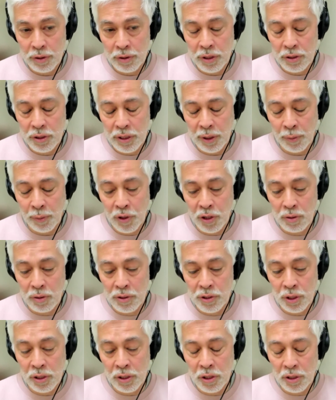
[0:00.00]
because someone who
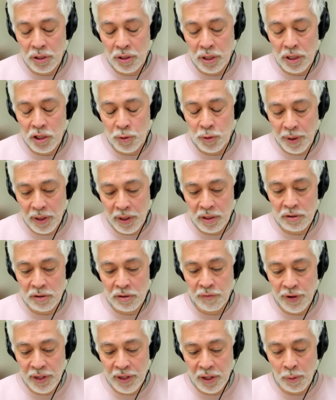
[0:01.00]
is a good experienced
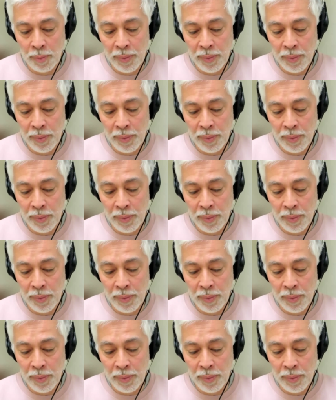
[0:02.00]
video